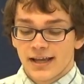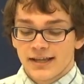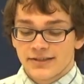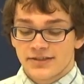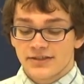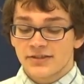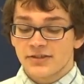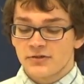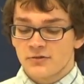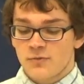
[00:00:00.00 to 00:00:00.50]

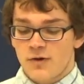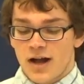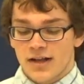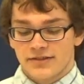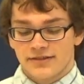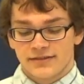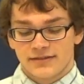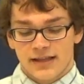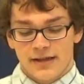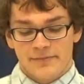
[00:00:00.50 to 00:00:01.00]
Jesus
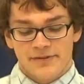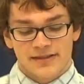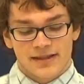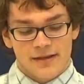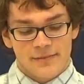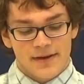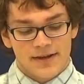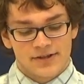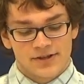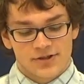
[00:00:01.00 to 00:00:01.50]
watches them as
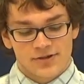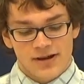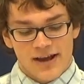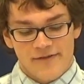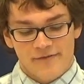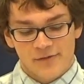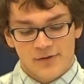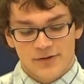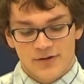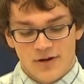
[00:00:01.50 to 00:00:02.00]
they make sure
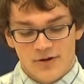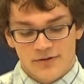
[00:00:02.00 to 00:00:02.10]
everyone